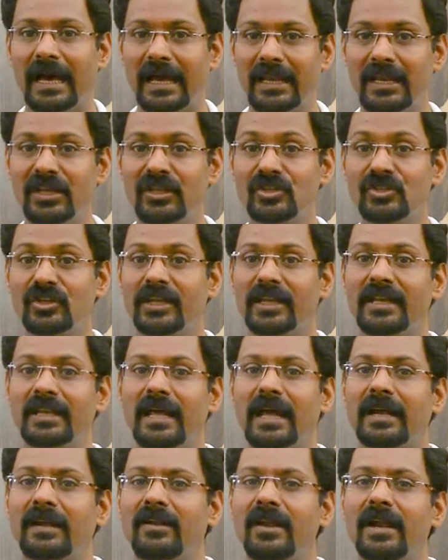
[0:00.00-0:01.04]
arranged in
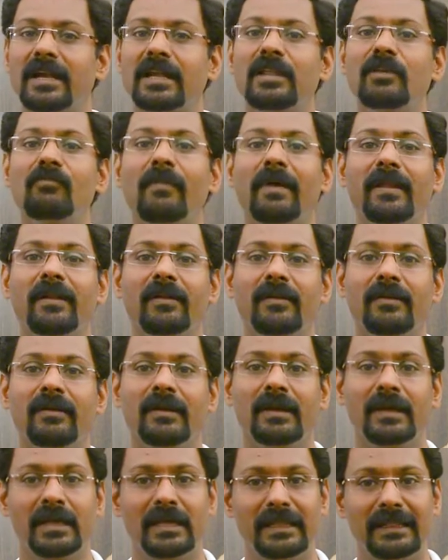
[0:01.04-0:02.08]
attractive manner.
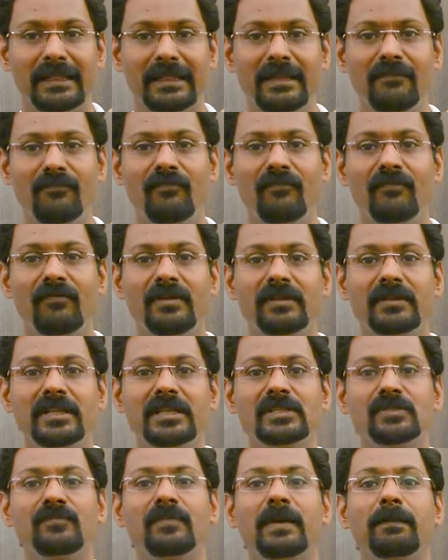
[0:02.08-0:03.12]

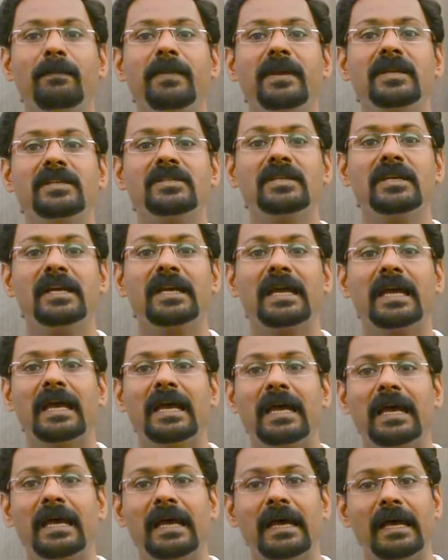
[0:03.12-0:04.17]
This web page
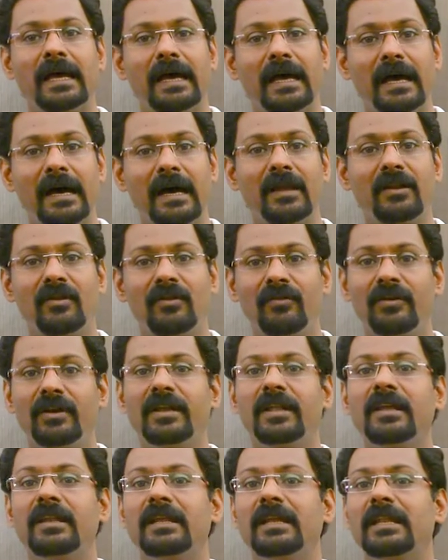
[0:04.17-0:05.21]
are
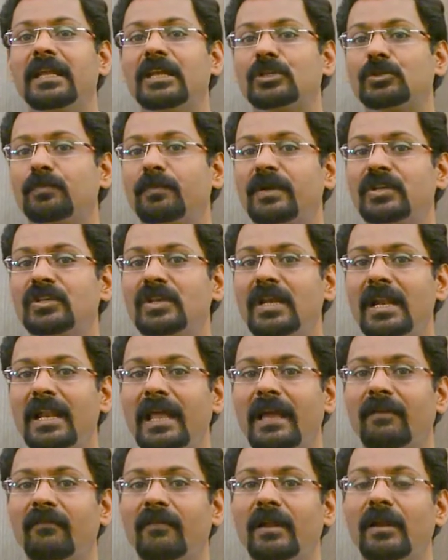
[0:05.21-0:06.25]
written in a special
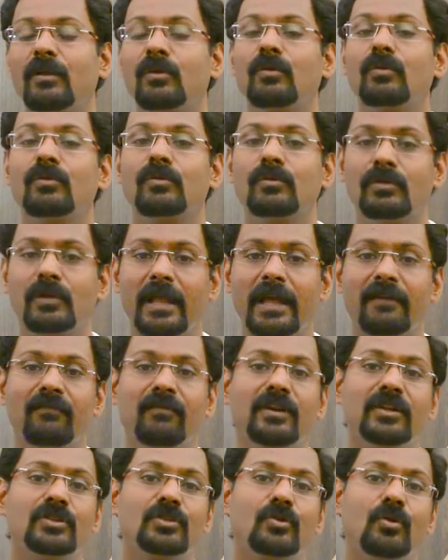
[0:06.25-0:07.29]

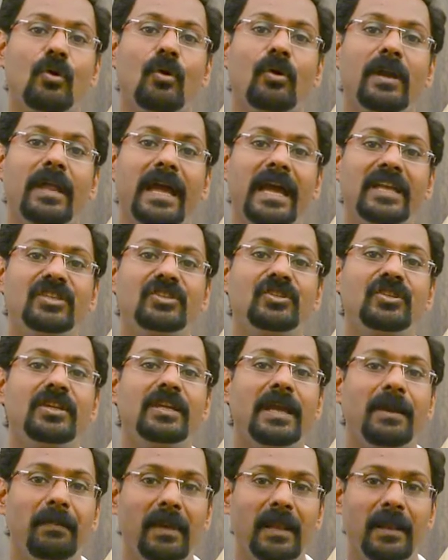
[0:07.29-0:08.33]
language called
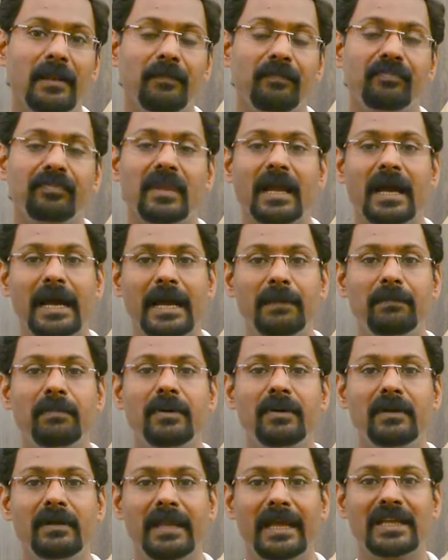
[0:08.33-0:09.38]
HTML,
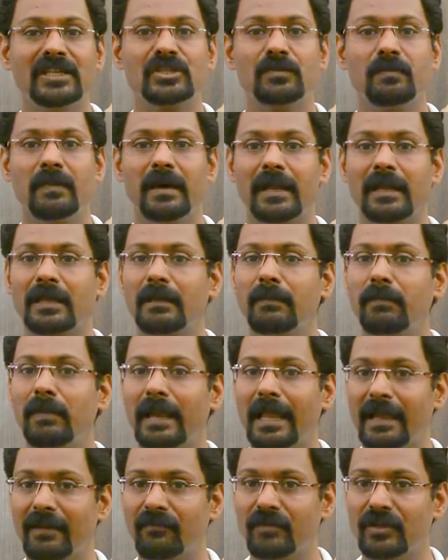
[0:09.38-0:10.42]
Hypertext Markup
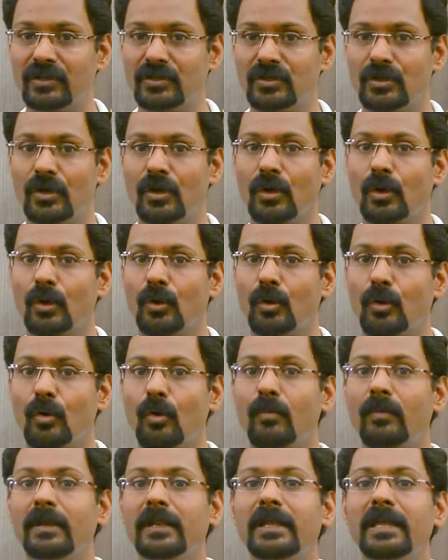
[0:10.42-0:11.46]
Language,
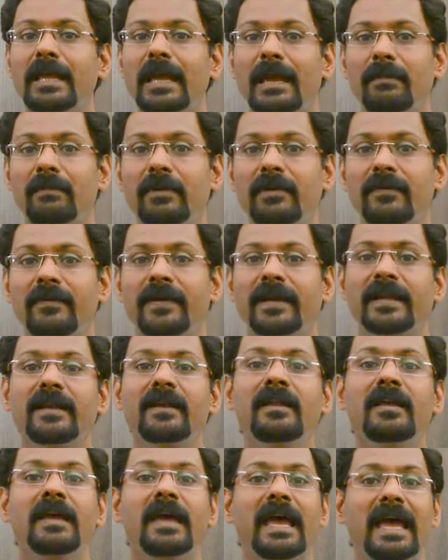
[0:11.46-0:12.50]
commonly
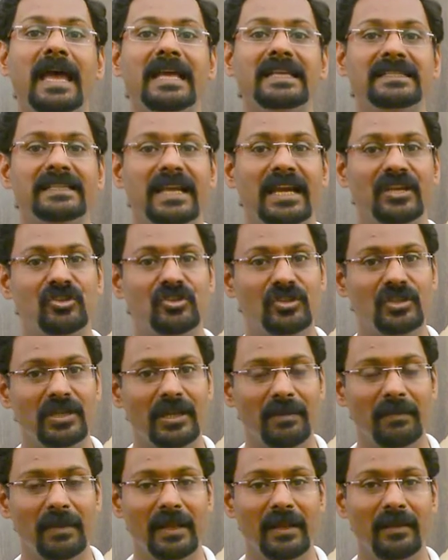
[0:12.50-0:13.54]
abbreviated as
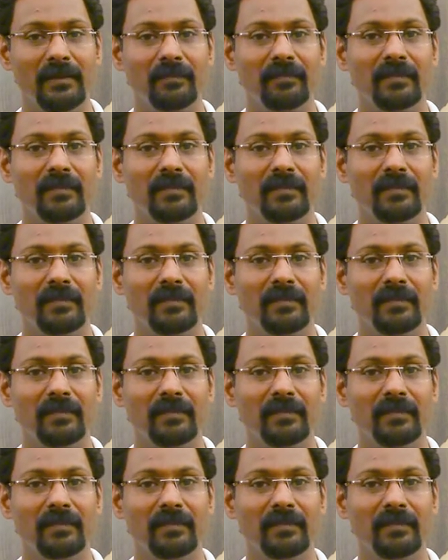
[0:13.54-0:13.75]
HTML.